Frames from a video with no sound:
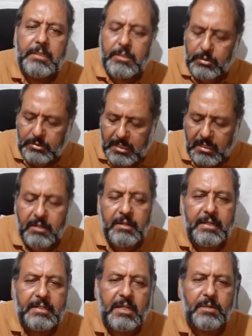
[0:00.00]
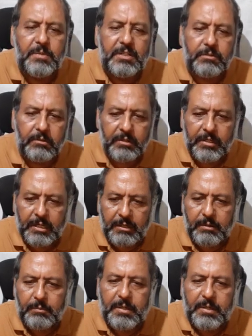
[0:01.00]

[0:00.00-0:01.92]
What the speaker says: to the dermis layer